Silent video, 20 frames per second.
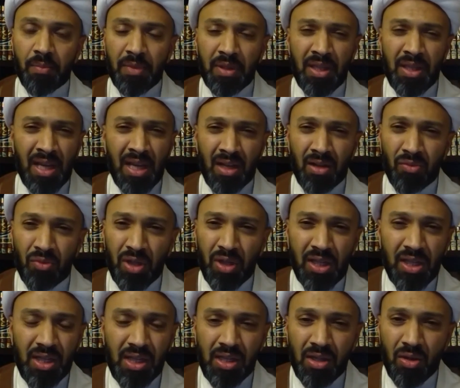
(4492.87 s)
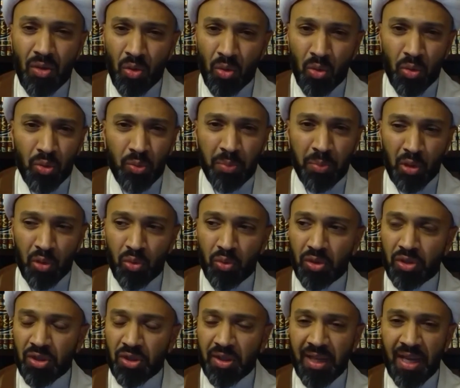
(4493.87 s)
He had a rickety old
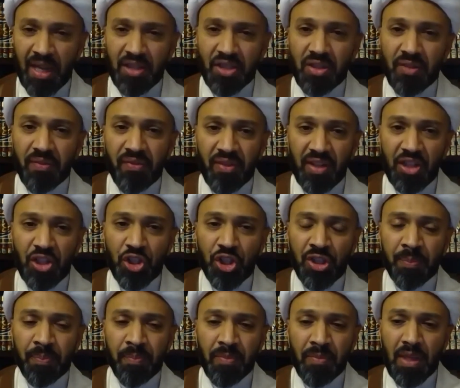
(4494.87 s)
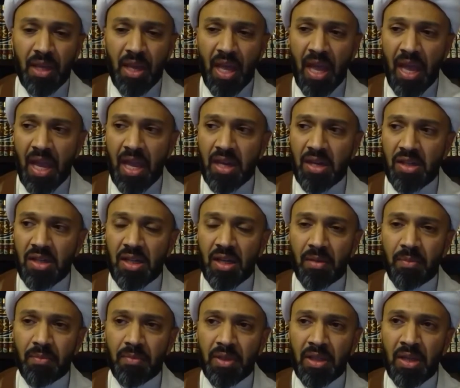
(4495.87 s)
boat to catch the fish, and
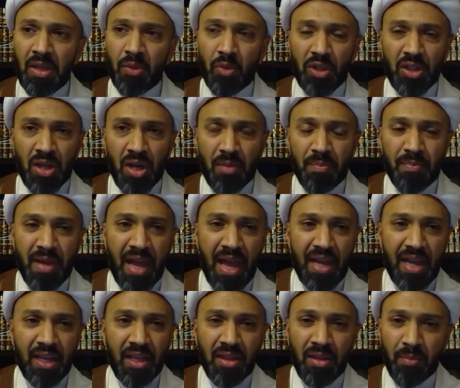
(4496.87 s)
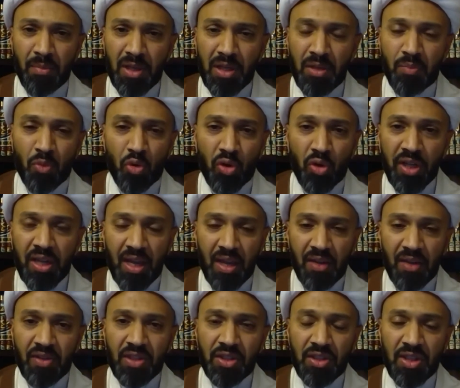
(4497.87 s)
he would come back in the mid-morning,
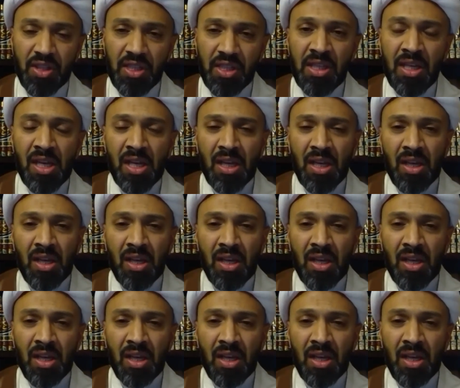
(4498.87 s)
have his tea.